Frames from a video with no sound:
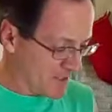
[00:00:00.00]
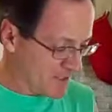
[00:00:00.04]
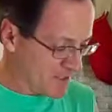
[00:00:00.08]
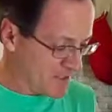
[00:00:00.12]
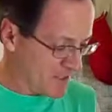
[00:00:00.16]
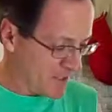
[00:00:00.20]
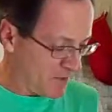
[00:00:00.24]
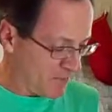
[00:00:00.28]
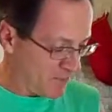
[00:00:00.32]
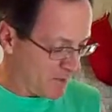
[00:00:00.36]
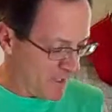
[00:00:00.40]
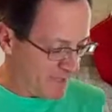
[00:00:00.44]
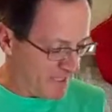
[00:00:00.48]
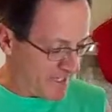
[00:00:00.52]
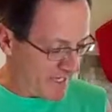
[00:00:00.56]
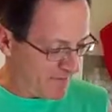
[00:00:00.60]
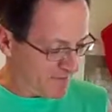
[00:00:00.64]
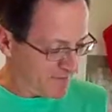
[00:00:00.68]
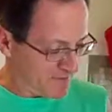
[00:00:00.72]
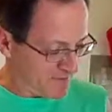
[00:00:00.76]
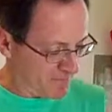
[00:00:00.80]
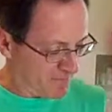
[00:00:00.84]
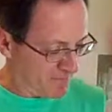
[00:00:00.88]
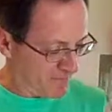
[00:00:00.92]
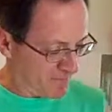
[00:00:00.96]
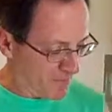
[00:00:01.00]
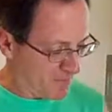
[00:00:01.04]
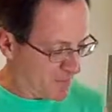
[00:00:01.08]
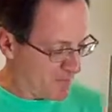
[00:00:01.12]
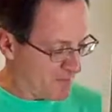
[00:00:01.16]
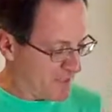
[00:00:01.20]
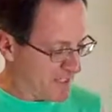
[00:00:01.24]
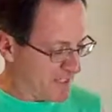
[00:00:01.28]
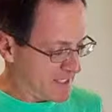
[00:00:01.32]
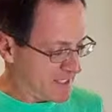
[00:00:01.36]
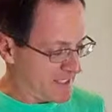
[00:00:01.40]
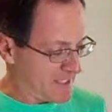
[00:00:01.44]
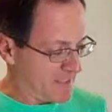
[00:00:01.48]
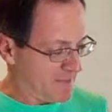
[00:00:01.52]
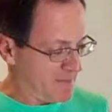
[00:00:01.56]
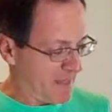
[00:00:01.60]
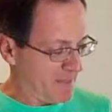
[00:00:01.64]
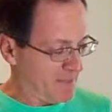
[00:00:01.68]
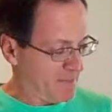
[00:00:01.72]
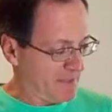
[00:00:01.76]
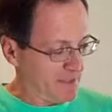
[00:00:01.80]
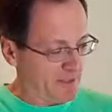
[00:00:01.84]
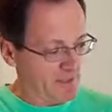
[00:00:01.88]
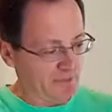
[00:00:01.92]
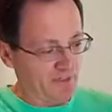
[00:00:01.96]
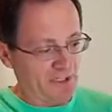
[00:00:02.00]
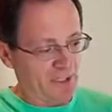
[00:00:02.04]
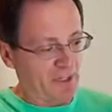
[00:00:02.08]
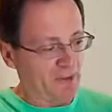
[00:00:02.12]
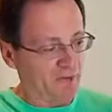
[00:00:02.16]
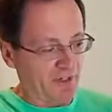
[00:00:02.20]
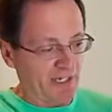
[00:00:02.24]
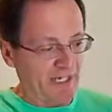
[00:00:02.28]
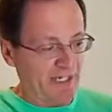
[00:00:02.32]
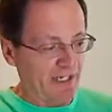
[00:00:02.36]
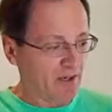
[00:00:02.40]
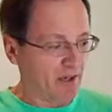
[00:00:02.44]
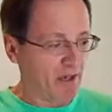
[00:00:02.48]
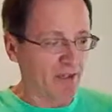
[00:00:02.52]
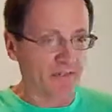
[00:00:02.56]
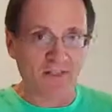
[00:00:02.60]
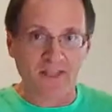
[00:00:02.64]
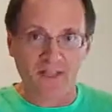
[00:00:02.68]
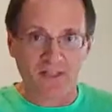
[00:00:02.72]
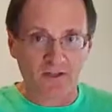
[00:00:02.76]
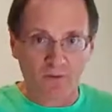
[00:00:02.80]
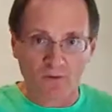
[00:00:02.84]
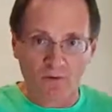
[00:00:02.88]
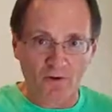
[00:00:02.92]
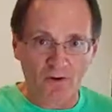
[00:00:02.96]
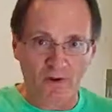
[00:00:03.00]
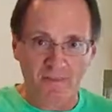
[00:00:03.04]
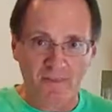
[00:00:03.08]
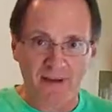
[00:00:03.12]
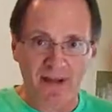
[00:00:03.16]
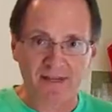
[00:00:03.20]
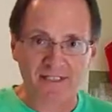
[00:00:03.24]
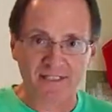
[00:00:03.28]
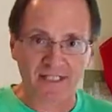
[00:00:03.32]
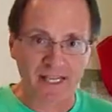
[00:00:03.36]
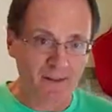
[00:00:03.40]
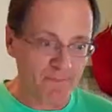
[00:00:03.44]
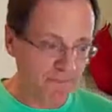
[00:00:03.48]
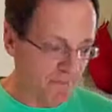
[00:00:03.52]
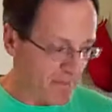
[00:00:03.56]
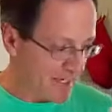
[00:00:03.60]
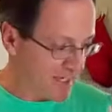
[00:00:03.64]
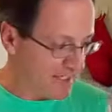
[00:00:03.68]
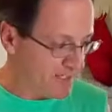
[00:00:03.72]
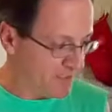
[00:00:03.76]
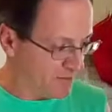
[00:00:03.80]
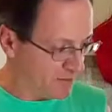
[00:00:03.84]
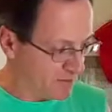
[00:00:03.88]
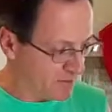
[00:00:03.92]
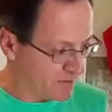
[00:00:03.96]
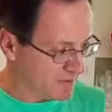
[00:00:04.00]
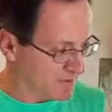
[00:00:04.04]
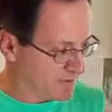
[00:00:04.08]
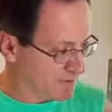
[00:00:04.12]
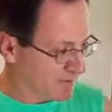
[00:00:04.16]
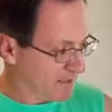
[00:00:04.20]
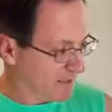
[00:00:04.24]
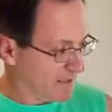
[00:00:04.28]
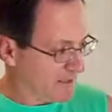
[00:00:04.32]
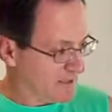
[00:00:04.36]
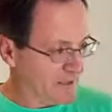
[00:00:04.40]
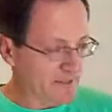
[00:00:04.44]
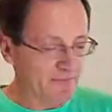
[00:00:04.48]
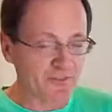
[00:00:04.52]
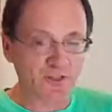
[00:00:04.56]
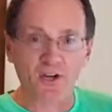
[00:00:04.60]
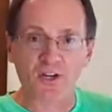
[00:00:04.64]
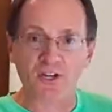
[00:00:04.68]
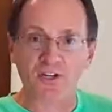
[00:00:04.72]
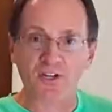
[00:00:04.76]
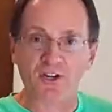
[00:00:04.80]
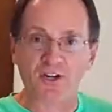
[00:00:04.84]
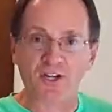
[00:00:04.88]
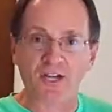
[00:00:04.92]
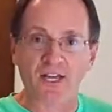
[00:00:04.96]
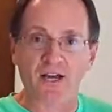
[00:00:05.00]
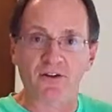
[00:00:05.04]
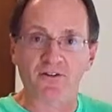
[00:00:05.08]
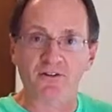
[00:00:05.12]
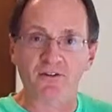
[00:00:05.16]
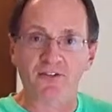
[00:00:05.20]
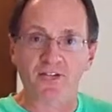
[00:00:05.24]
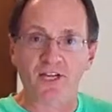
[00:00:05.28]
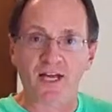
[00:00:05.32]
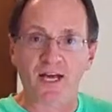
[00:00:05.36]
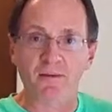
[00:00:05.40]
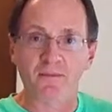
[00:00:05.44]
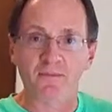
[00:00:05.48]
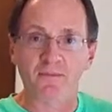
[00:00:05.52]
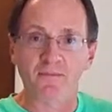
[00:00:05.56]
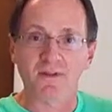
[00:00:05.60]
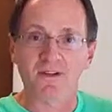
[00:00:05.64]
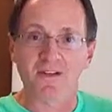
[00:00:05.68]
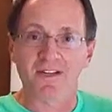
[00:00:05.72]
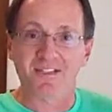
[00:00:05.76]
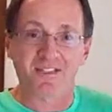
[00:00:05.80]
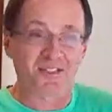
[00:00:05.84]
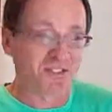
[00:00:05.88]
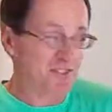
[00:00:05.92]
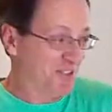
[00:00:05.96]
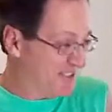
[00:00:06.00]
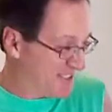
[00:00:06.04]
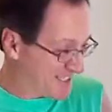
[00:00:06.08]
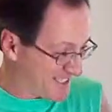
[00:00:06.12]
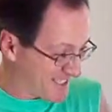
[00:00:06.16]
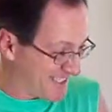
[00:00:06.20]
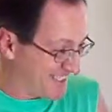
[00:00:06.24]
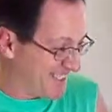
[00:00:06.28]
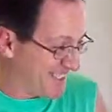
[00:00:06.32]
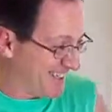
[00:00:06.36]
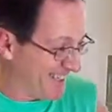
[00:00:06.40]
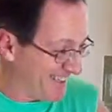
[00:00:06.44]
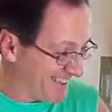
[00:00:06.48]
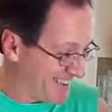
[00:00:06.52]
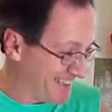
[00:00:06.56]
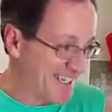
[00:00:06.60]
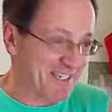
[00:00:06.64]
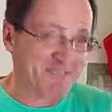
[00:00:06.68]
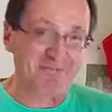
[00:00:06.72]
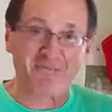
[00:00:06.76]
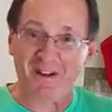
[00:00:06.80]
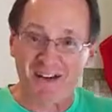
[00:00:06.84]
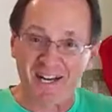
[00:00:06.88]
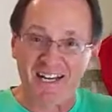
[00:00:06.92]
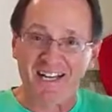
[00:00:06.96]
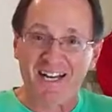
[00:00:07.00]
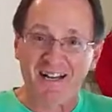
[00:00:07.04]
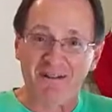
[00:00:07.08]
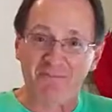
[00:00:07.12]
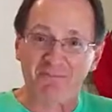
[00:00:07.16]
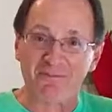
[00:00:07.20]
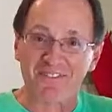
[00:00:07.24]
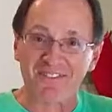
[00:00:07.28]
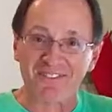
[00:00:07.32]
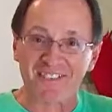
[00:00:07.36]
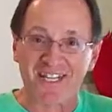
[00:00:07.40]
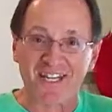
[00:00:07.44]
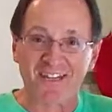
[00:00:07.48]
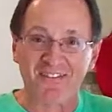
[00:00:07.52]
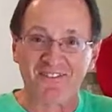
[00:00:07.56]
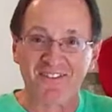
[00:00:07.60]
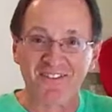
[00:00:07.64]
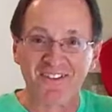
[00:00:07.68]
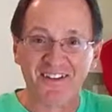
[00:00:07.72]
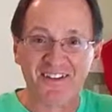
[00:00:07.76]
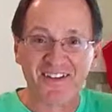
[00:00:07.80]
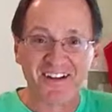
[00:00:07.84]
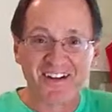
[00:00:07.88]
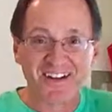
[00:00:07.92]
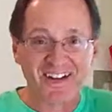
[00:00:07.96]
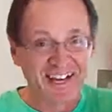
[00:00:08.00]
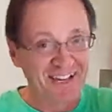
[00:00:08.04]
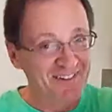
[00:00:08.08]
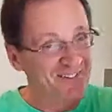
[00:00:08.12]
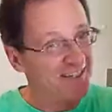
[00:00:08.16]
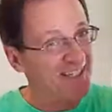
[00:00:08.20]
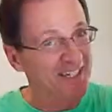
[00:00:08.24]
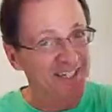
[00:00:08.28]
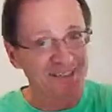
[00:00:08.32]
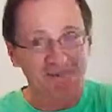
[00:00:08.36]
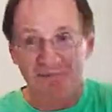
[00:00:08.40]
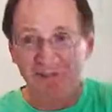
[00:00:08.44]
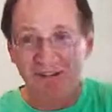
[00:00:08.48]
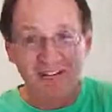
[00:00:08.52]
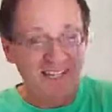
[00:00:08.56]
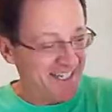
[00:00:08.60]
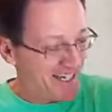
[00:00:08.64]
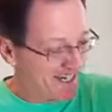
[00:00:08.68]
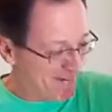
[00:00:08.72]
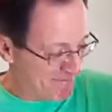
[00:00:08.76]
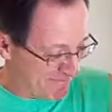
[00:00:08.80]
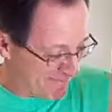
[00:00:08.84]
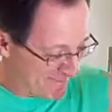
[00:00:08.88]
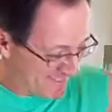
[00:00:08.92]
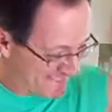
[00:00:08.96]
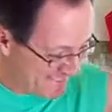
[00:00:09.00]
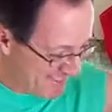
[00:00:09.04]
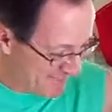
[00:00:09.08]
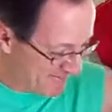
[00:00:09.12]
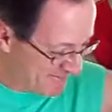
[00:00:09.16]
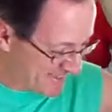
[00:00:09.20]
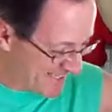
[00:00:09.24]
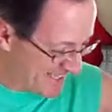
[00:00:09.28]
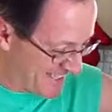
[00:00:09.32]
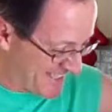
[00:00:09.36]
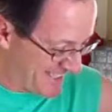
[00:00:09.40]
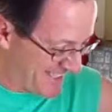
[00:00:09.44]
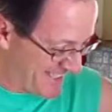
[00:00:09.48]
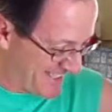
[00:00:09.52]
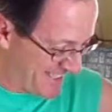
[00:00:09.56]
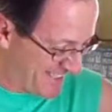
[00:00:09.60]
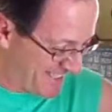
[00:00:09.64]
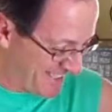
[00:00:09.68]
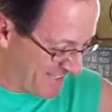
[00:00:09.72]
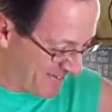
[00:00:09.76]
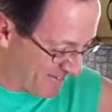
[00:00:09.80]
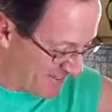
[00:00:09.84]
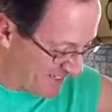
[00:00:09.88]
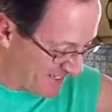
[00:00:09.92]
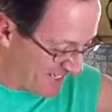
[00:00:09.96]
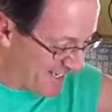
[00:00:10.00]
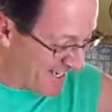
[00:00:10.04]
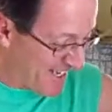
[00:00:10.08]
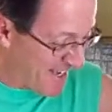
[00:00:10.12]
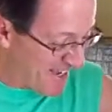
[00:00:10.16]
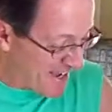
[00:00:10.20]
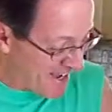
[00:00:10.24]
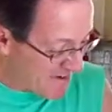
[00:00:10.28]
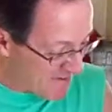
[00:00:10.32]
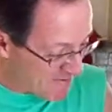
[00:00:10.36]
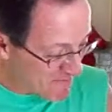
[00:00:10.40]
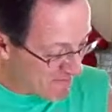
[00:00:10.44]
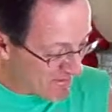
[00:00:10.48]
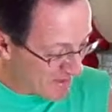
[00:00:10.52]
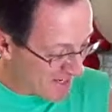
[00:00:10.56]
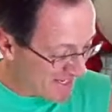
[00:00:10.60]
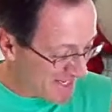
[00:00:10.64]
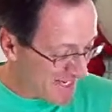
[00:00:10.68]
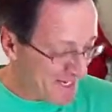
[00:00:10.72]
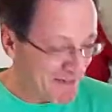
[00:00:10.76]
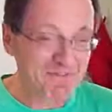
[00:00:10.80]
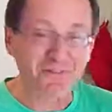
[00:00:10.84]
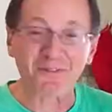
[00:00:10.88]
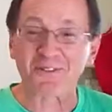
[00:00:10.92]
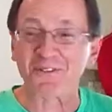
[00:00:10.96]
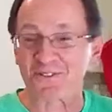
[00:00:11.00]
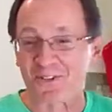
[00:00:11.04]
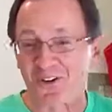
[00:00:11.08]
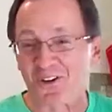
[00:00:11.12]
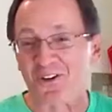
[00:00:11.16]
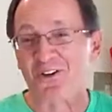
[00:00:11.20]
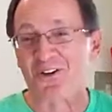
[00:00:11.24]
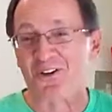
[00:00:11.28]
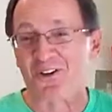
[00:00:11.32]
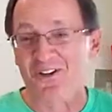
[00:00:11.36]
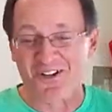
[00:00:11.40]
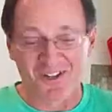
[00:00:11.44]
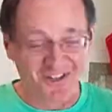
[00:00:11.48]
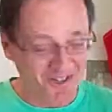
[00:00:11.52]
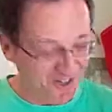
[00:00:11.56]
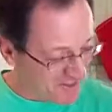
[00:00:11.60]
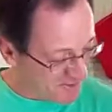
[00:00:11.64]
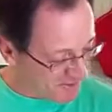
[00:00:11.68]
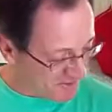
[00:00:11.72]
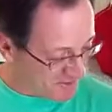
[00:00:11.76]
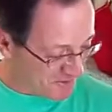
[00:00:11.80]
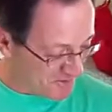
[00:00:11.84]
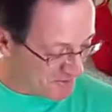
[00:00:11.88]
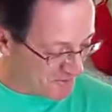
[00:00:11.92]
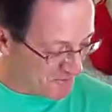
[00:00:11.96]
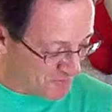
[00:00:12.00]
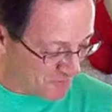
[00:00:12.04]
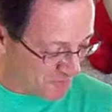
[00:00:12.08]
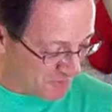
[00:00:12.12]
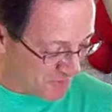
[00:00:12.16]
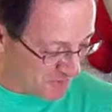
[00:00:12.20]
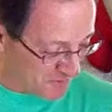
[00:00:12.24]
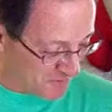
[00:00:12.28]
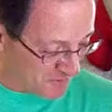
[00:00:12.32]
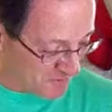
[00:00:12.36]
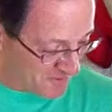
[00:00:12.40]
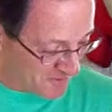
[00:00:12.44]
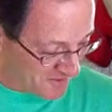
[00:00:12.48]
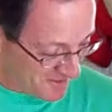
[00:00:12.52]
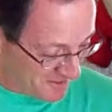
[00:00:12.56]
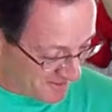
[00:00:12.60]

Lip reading: So you want to have some firmness and maybe a little bit of green on there. Don't worry about it, it's not bad. And you can leave it on your countertop. You can see I like pineapples. I have a lot of pineapples here. Anyway, pineapples are good for you.